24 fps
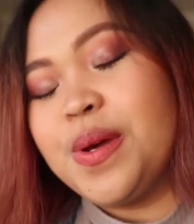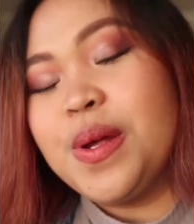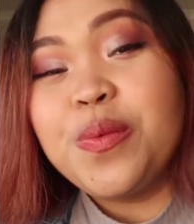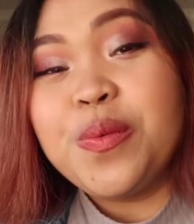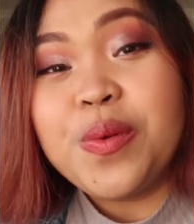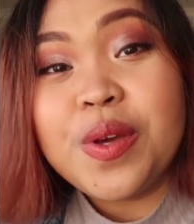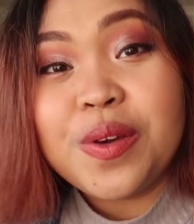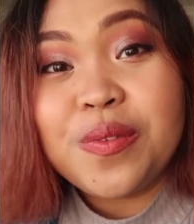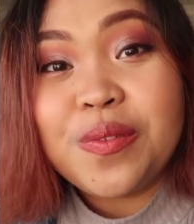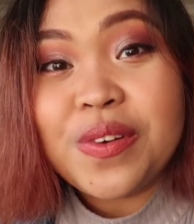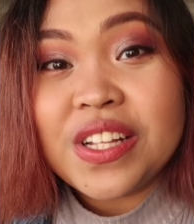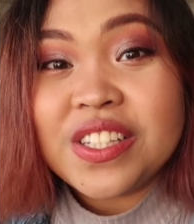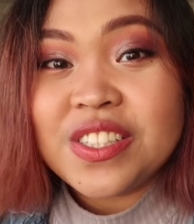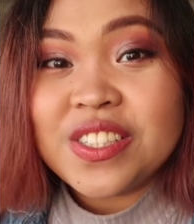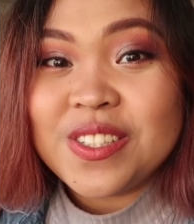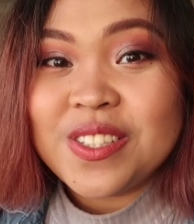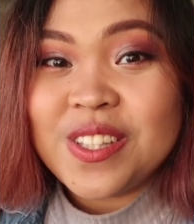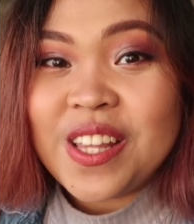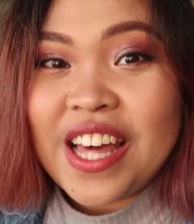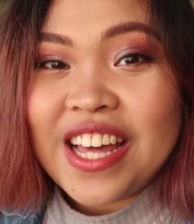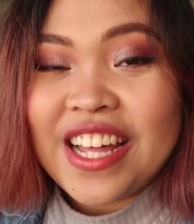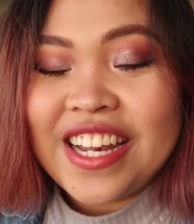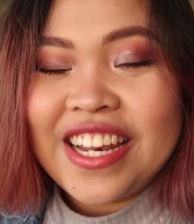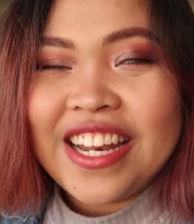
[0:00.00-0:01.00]
when we went to
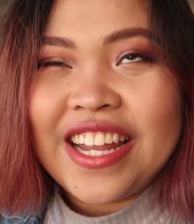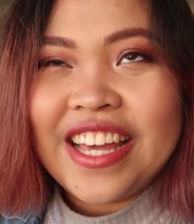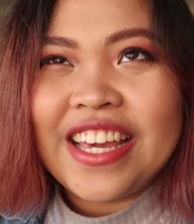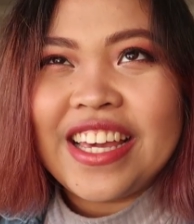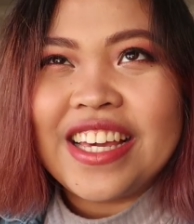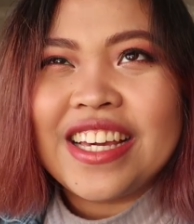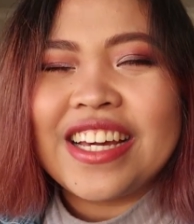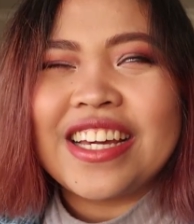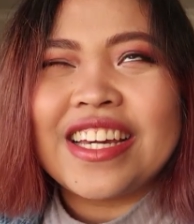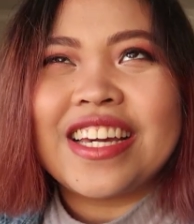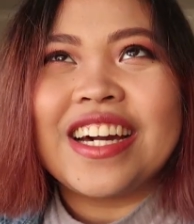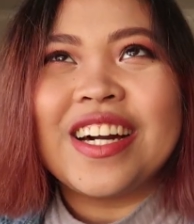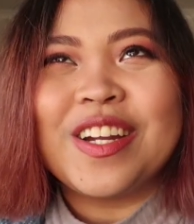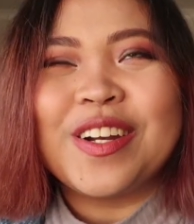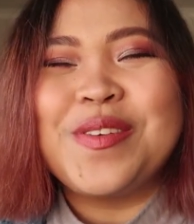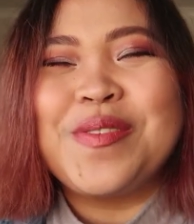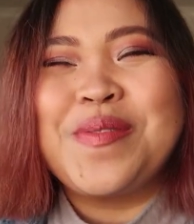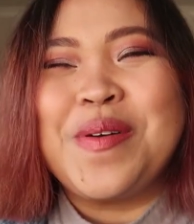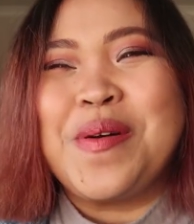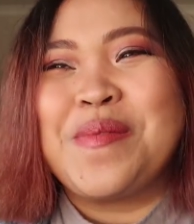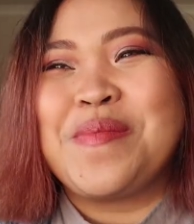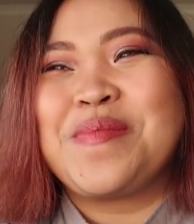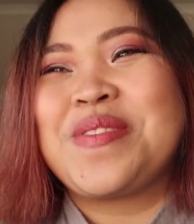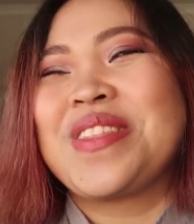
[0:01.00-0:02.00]
that lake, I can't
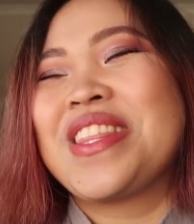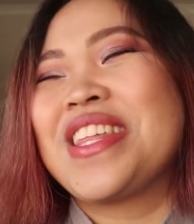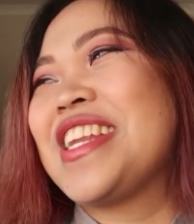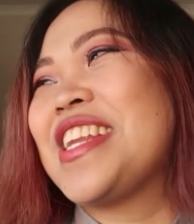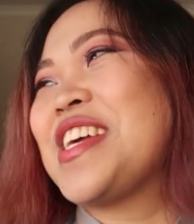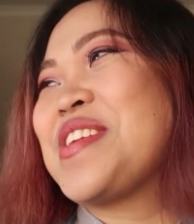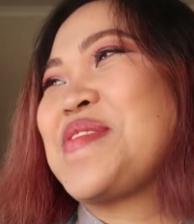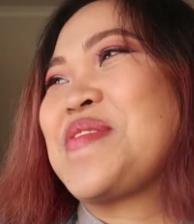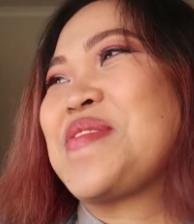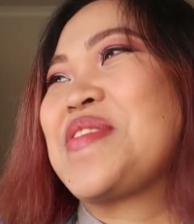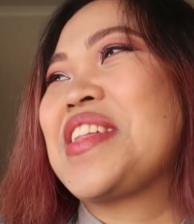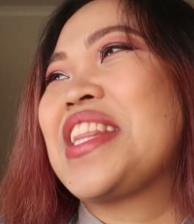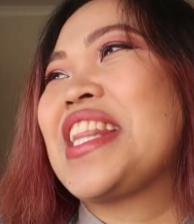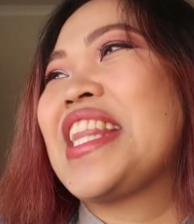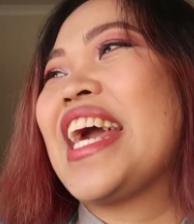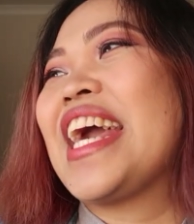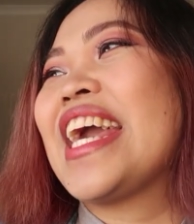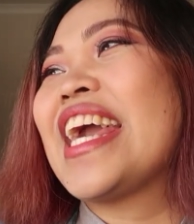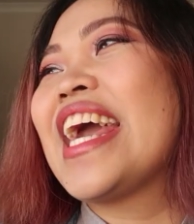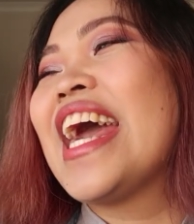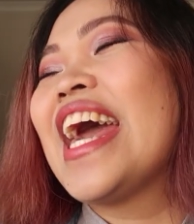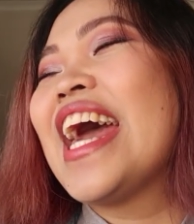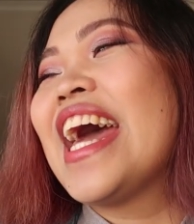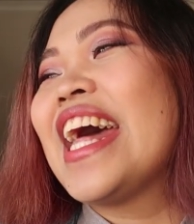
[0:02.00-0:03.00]
remember the name of the
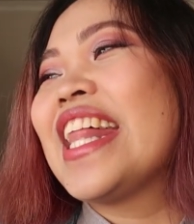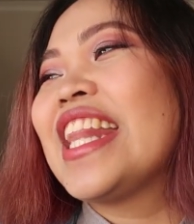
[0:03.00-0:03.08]
lake,